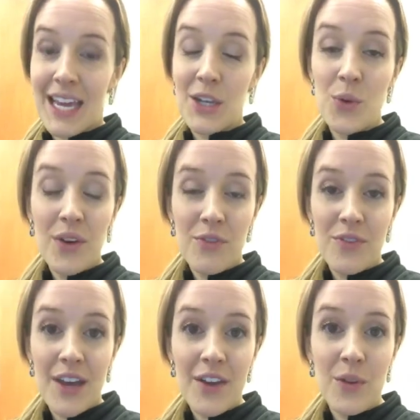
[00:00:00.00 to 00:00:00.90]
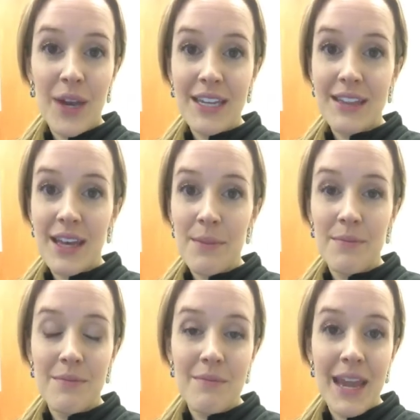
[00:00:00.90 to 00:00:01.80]
And whoever evaluated
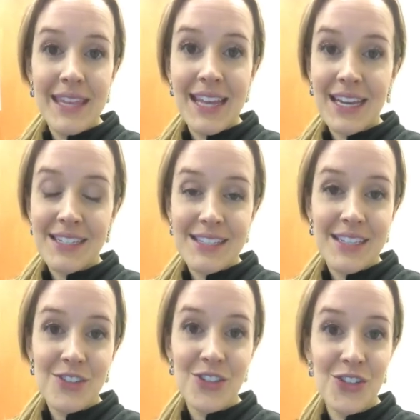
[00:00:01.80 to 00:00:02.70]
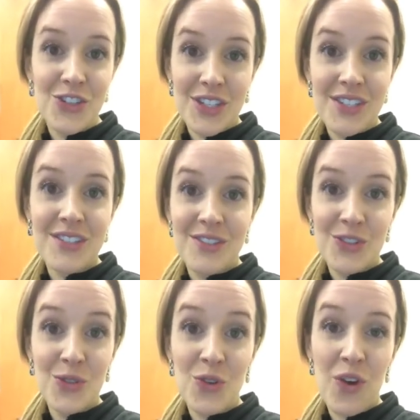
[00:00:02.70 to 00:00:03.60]
them made that decision to just
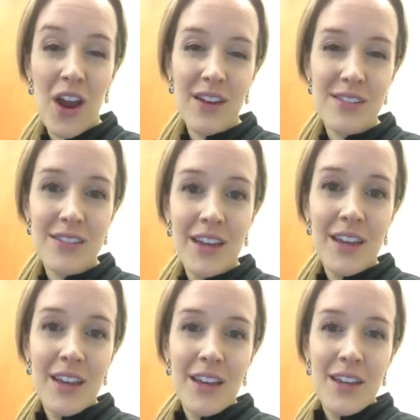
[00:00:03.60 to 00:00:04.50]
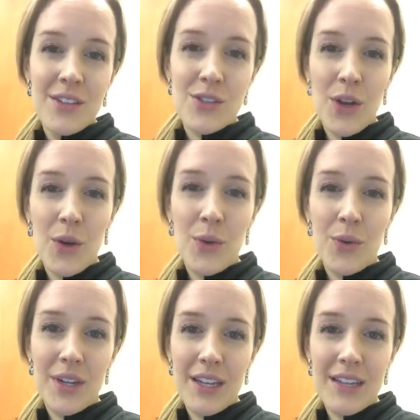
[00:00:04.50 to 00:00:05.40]
do the CROS.
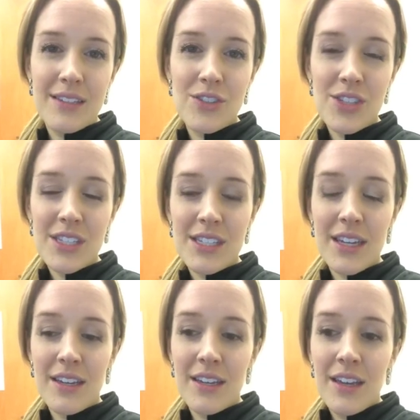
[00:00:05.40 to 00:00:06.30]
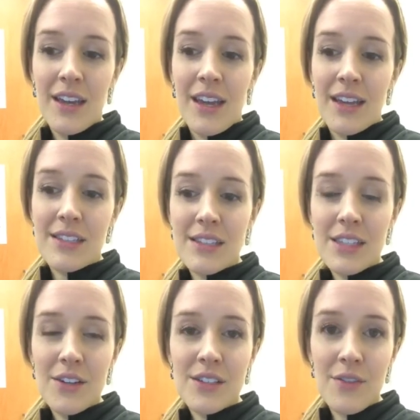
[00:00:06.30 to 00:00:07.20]
So it's just a
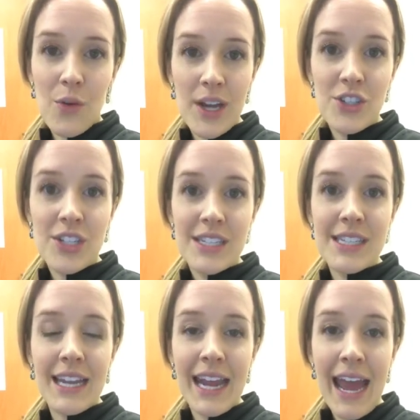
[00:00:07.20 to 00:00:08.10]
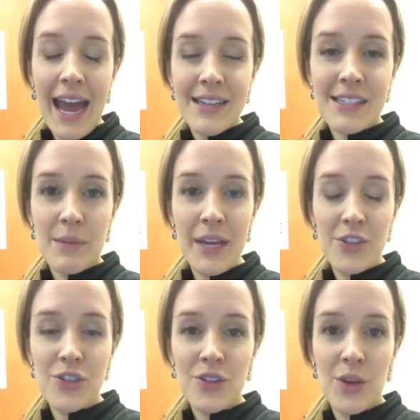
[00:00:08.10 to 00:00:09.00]
series of questions that I ask to make
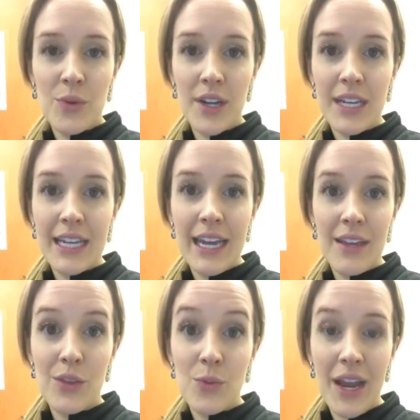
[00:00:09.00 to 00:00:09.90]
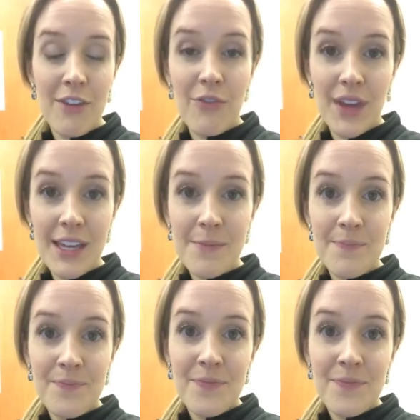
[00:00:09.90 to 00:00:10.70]
sure that we're going to get the right fit.